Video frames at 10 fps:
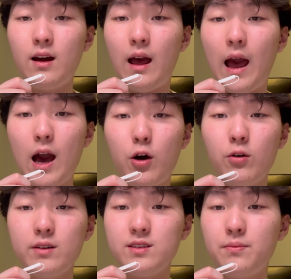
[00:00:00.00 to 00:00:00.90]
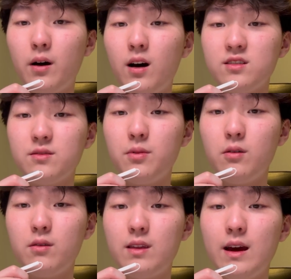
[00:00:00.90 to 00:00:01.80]
how is it
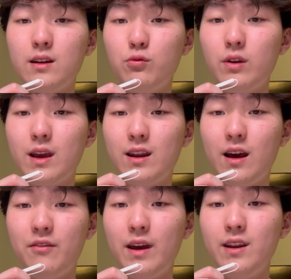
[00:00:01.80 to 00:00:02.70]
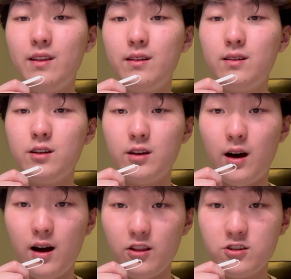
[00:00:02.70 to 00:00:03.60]
possible that we can have any
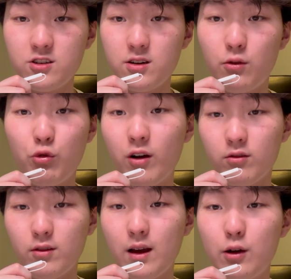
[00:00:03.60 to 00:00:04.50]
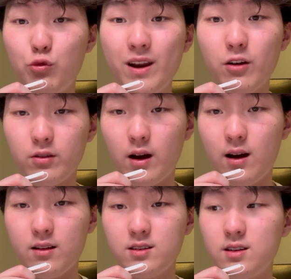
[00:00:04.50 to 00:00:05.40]
knowledge, real
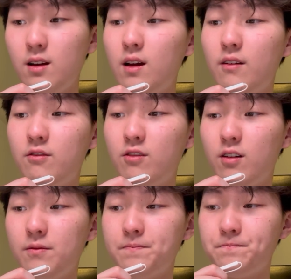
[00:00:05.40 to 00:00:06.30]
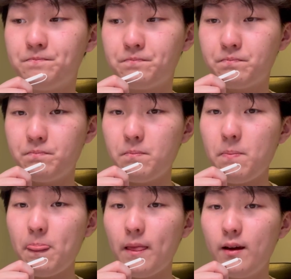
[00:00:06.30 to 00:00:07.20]
knowledge from
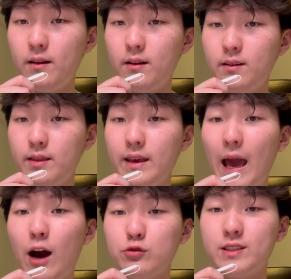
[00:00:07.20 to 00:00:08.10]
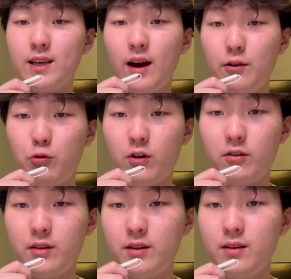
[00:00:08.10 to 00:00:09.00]
the outside
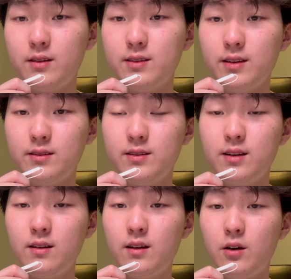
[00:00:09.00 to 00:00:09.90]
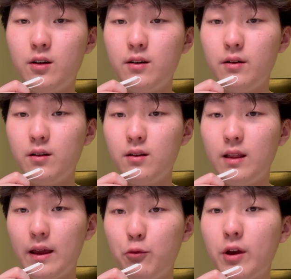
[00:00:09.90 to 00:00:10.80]
world, since
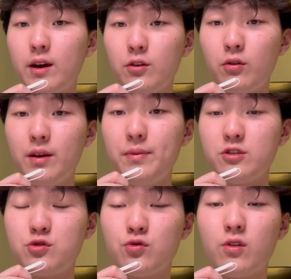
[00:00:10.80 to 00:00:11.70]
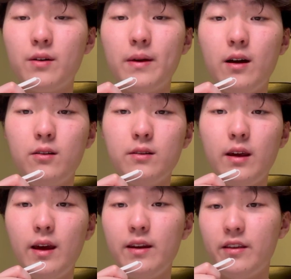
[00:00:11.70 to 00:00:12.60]
we can only be sure about
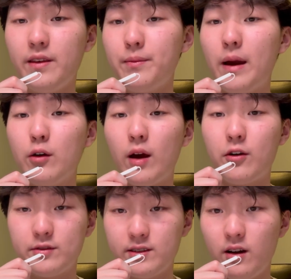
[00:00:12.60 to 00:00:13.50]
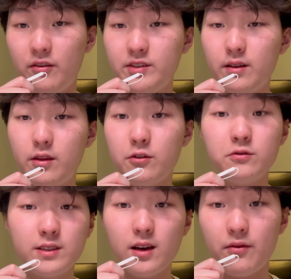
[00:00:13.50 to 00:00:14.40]
anything about ourselves through
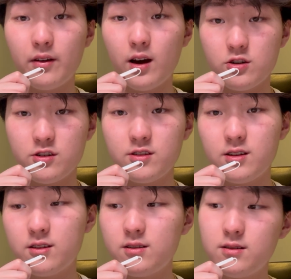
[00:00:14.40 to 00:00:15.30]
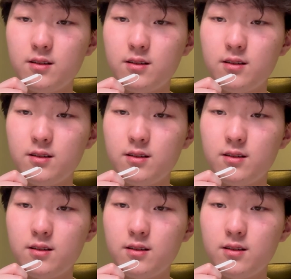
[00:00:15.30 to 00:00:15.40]
self-consciousness.